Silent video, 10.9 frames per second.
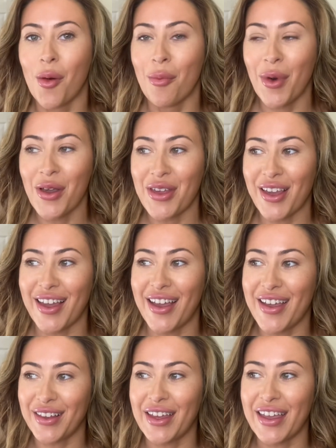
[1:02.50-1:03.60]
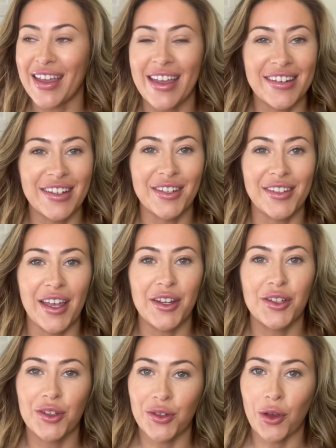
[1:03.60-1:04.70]
most excitingly, it is a
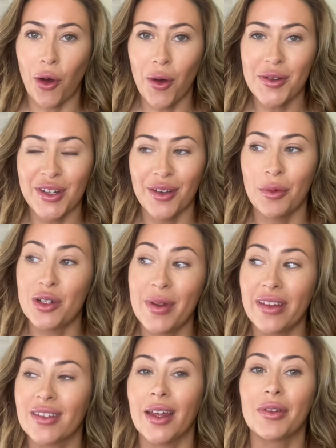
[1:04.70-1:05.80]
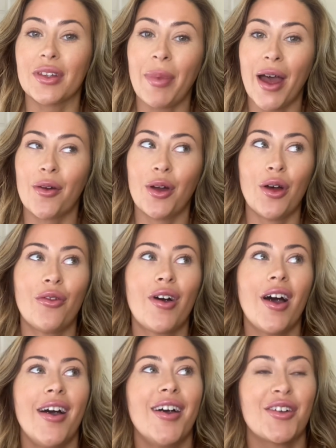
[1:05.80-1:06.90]
skirt, which means there is a pair of
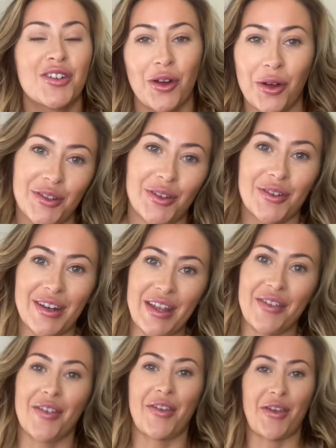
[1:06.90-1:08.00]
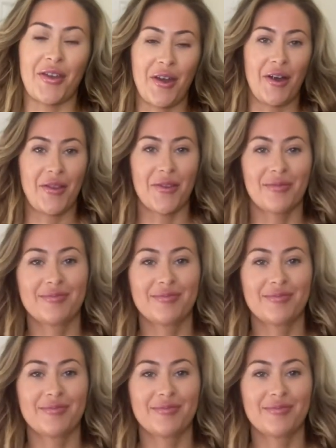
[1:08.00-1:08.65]
shorts underneath the skirt.